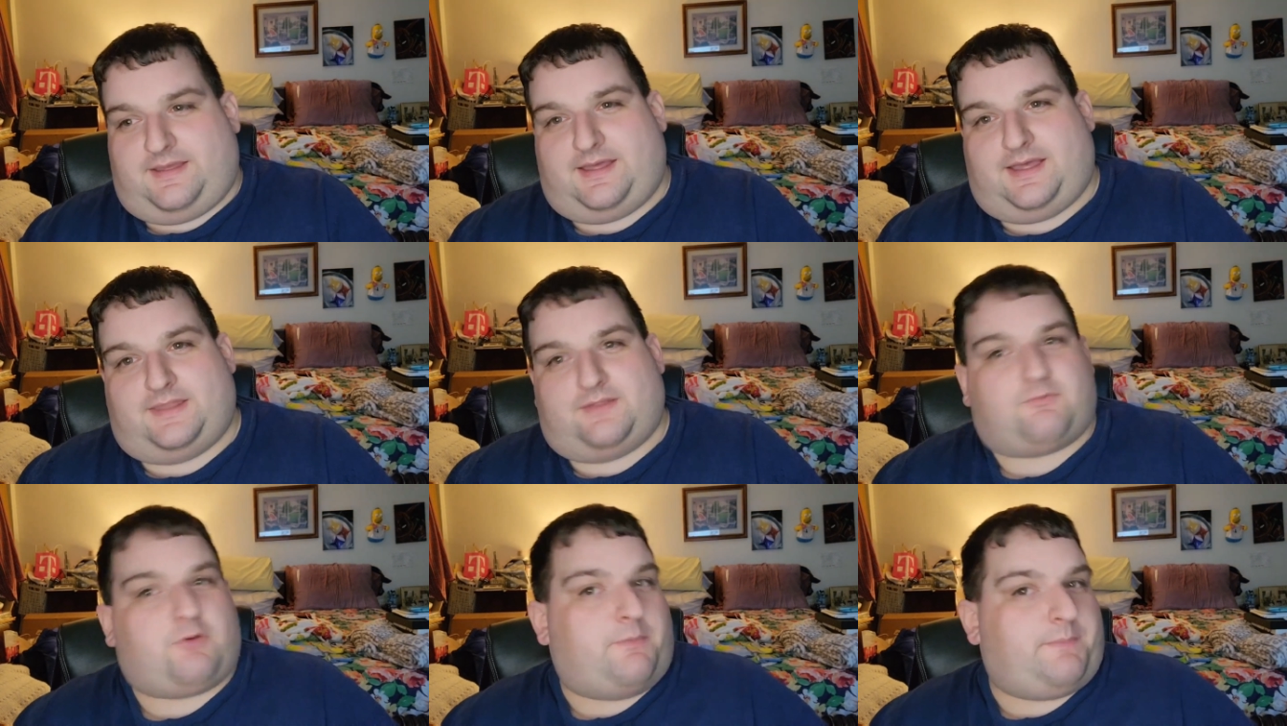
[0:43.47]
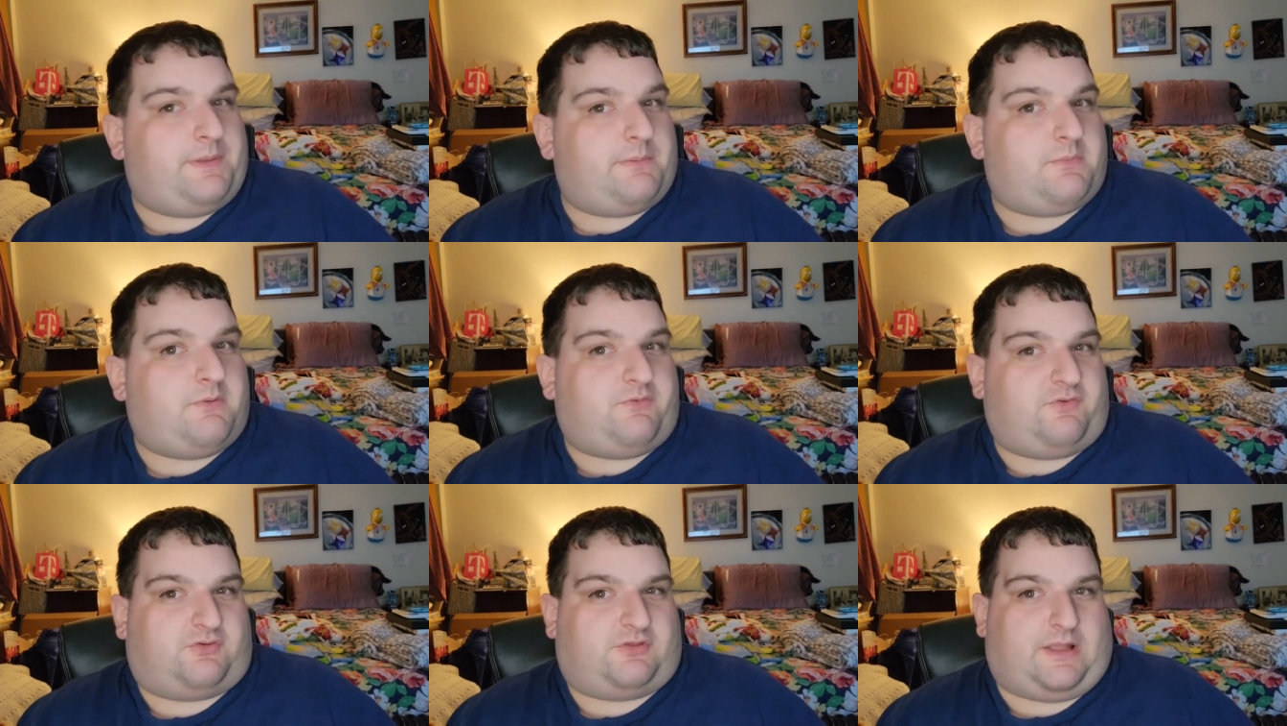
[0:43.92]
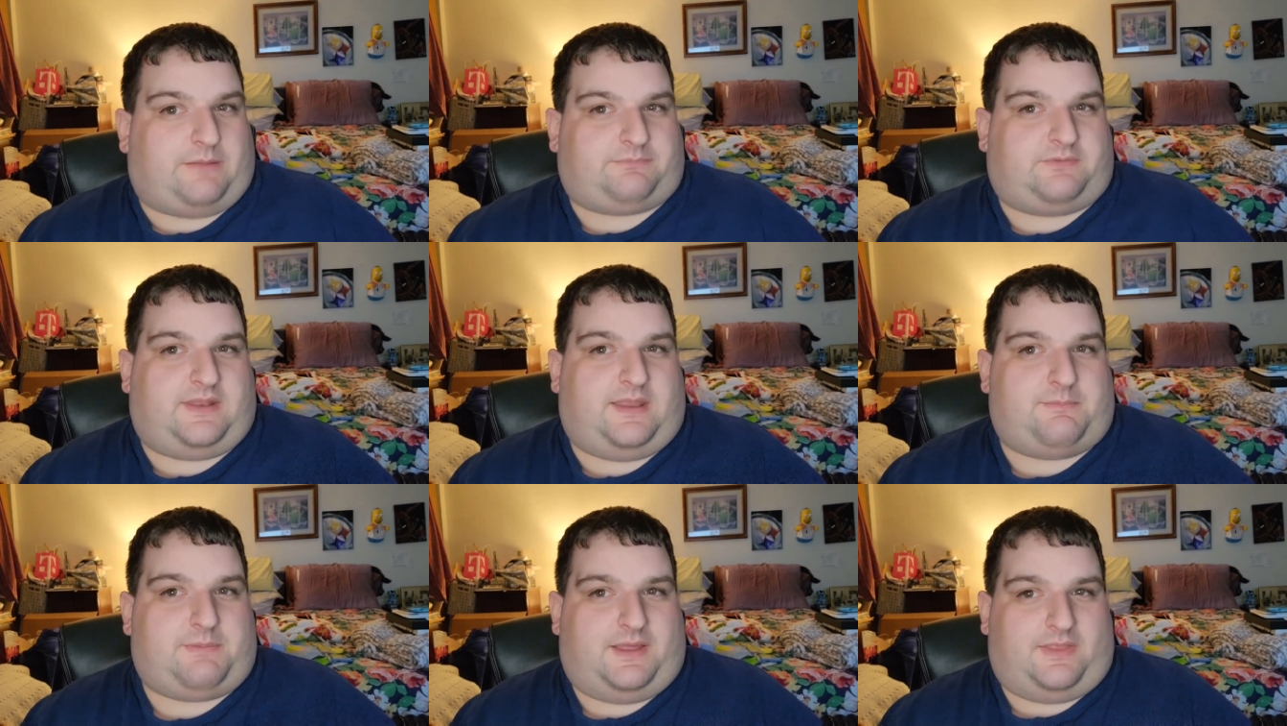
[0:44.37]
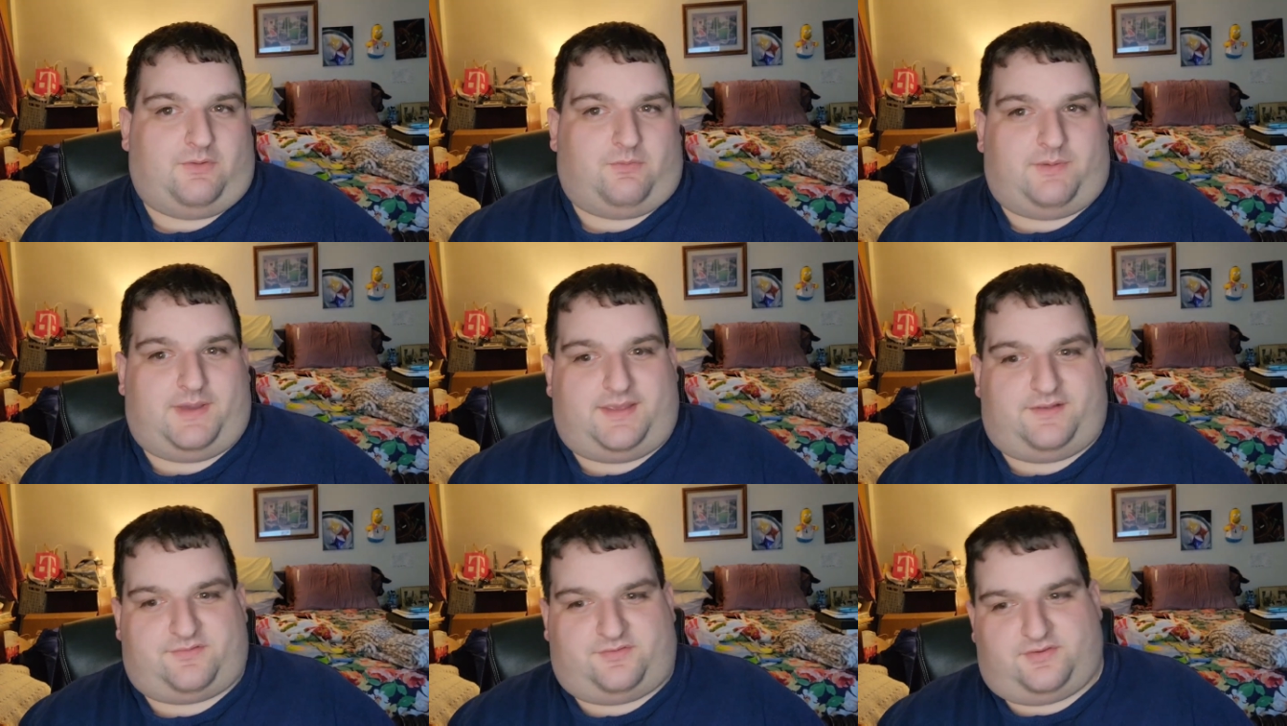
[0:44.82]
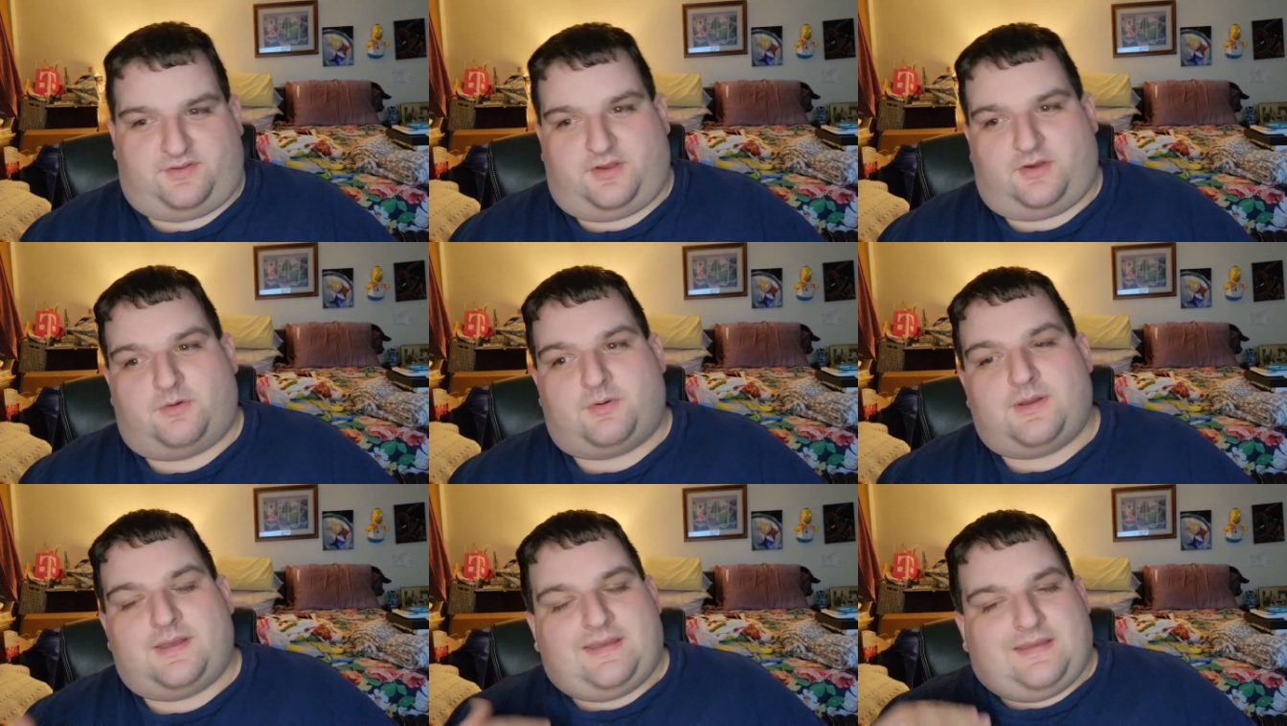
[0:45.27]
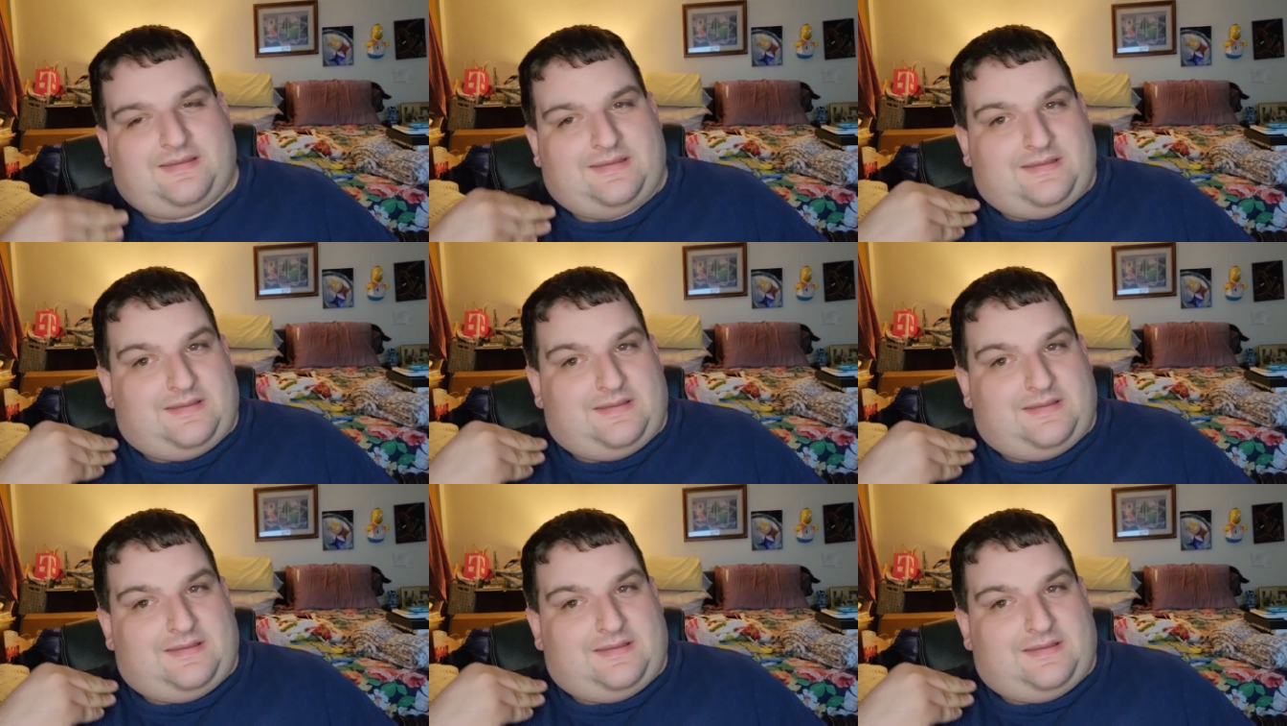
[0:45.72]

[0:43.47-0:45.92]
There won't be a movie stop today, by the way, so